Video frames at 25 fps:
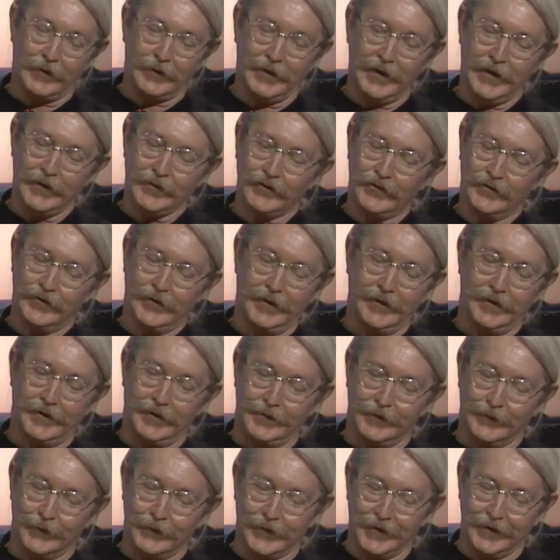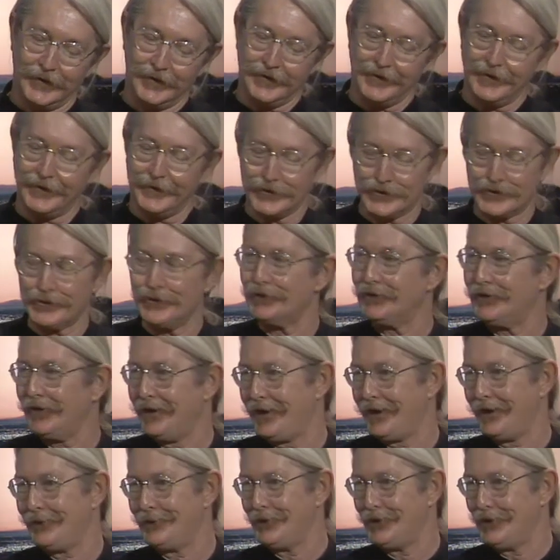It's good to
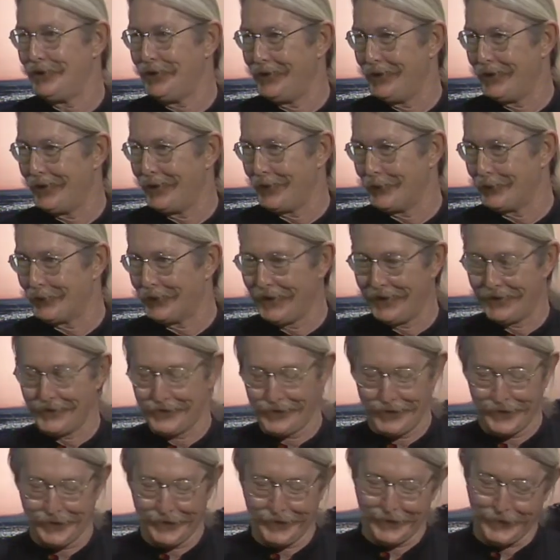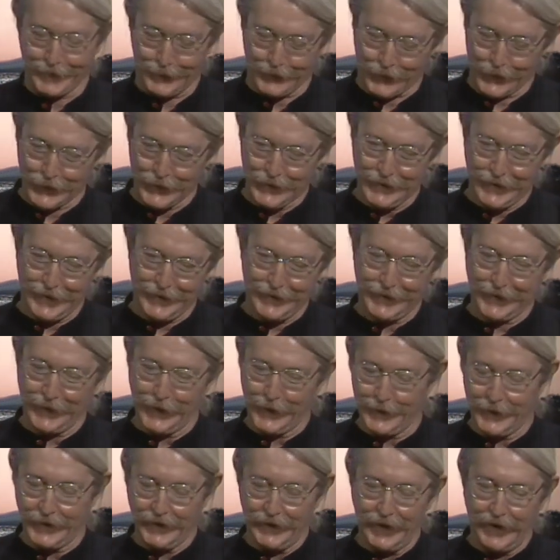have you here. I'm glad, appreciate you
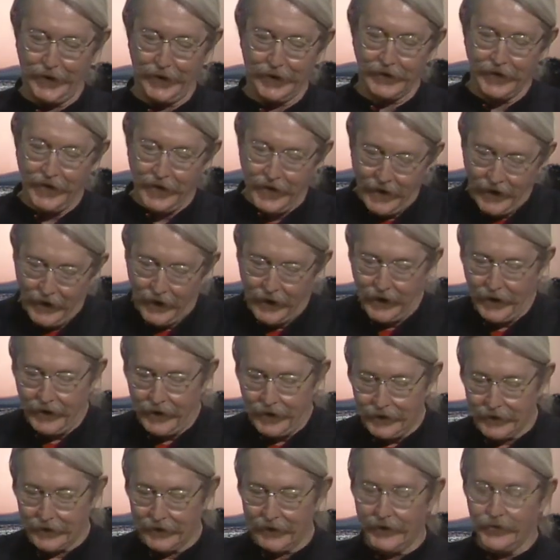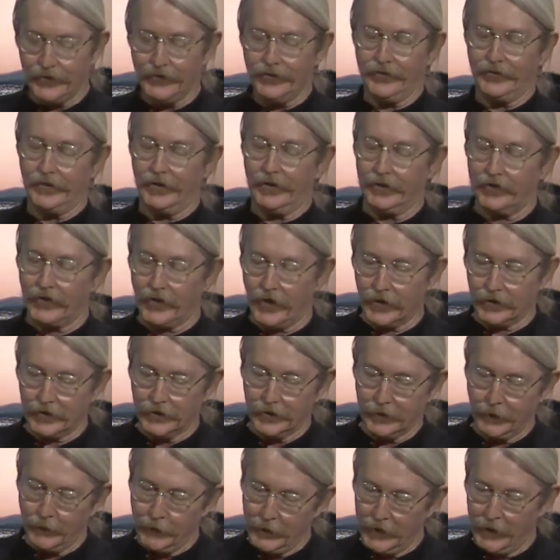coming down. Let's talk a
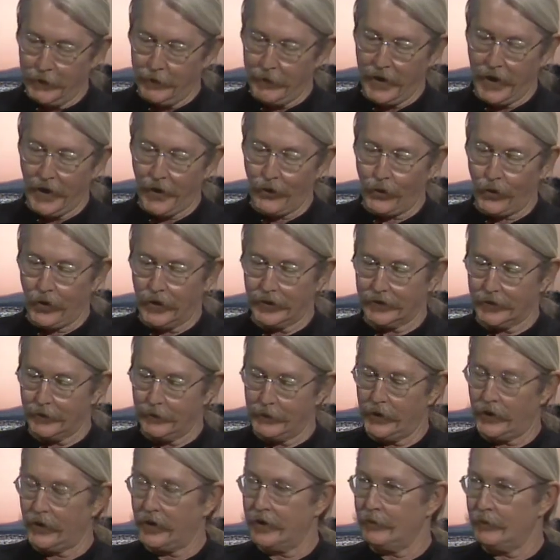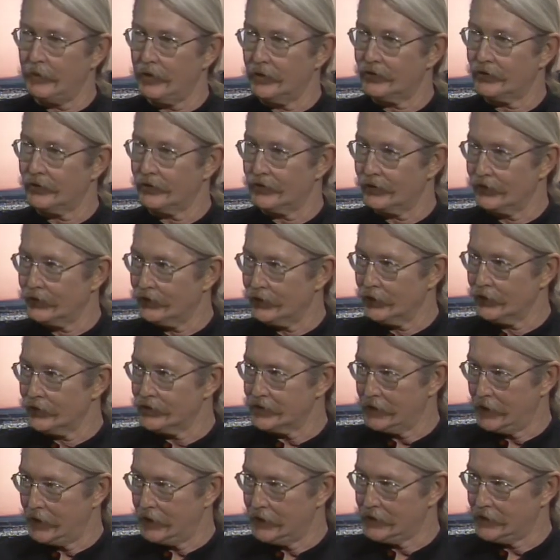little bit about what the Married Mistress
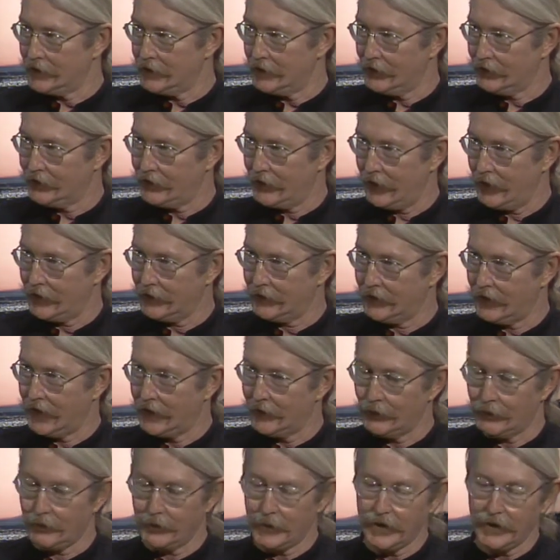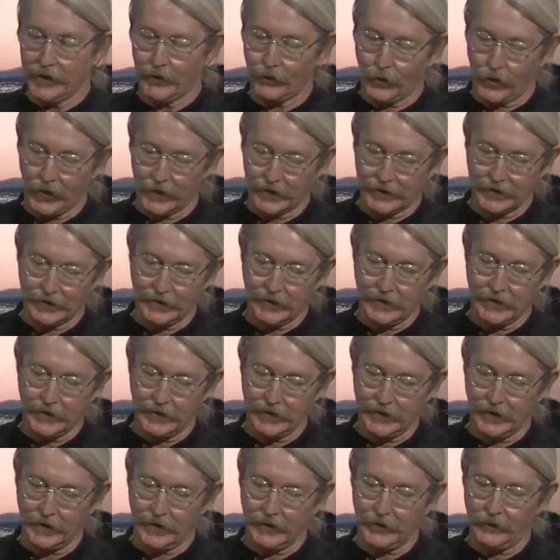Association is, how it came to be, and what
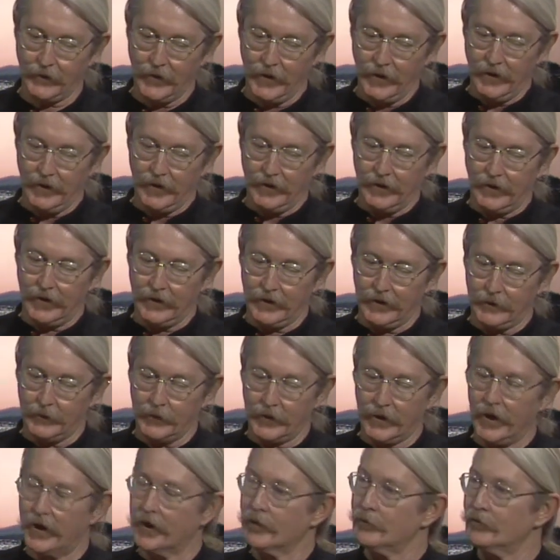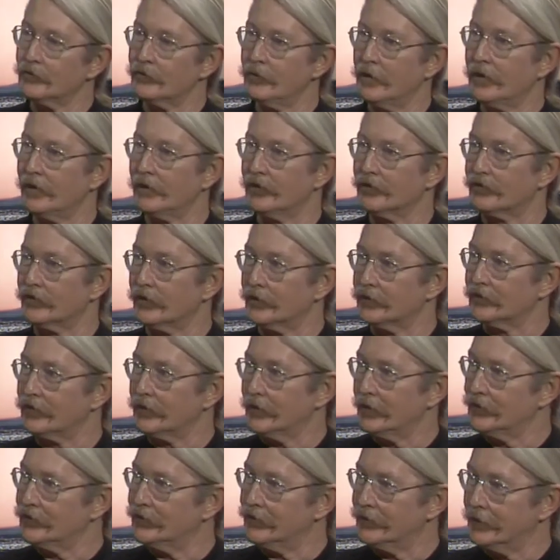the Monogamous Male
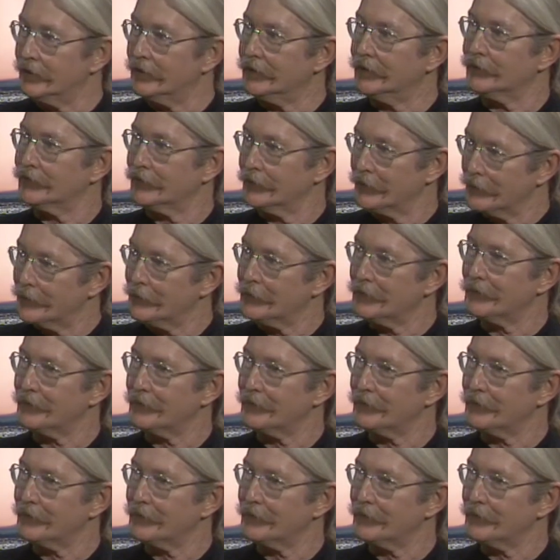Association is.